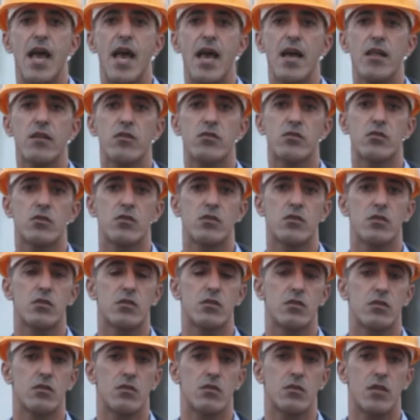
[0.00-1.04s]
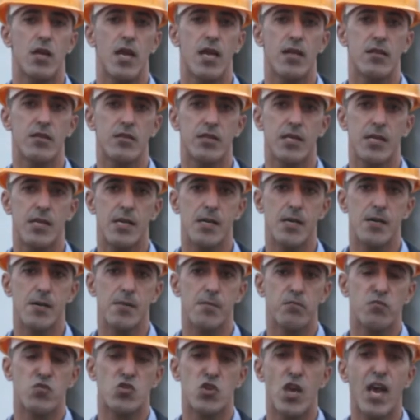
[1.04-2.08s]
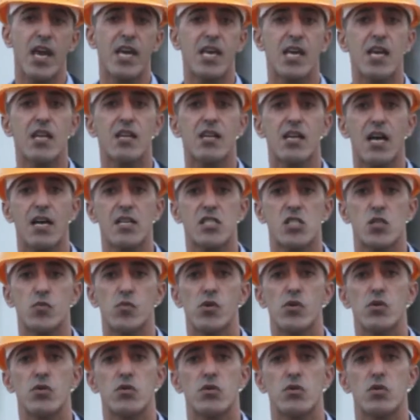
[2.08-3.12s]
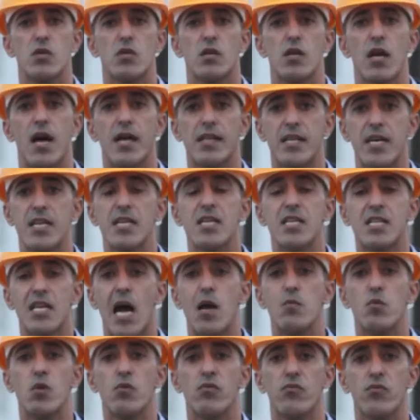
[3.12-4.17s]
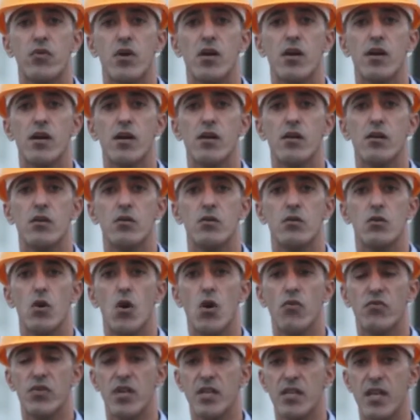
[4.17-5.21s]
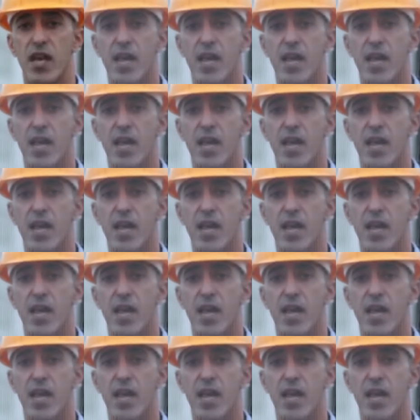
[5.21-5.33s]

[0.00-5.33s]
and, and um, check in customers at any time of, uh, of the